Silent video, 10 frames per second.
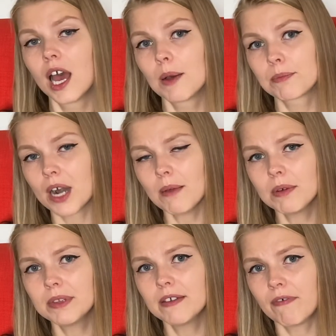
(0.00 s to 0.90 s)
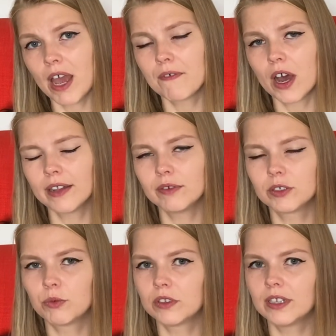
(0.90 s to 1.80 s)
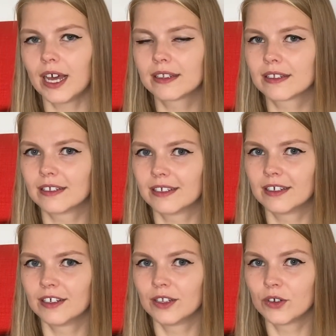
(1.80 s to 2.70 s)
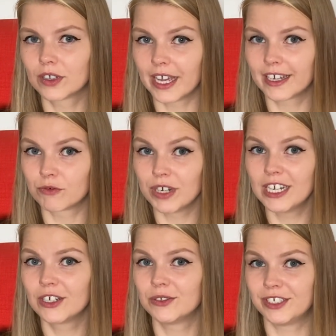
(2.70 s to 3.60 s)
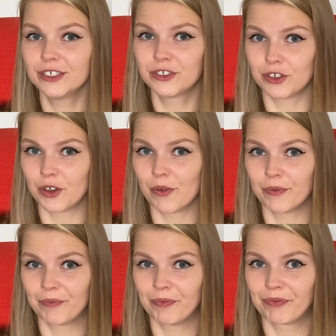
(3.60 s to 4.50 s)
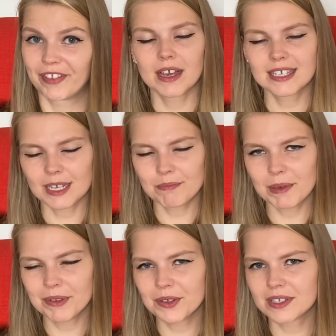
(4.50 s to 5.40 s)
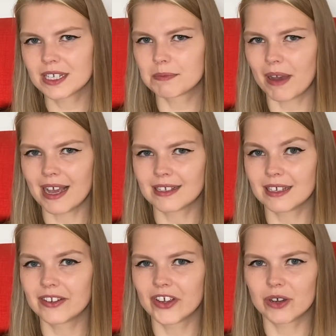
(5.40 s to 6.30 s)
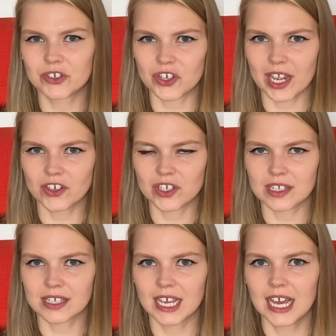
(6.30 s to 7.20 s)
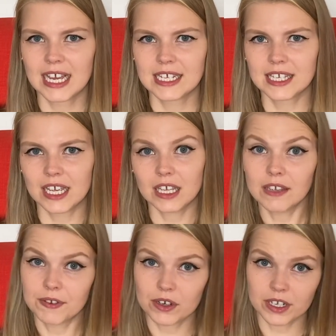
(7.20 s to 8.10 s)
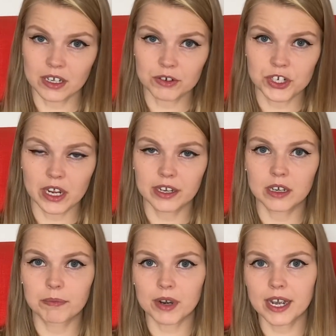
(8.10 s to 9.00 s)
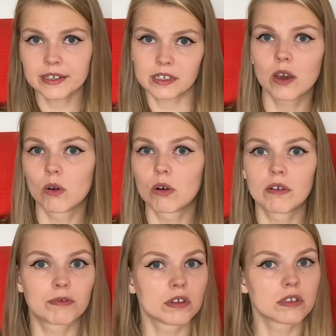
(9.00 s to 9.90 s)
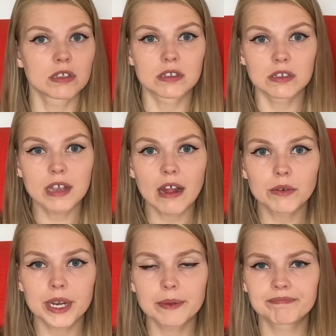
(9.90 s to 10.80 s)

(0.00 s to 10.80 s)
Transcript: probably $500 would not look like a really good deal to you. Some people use this bias in negotiations. Say, if you're negotiating a price or, for instance, a salary,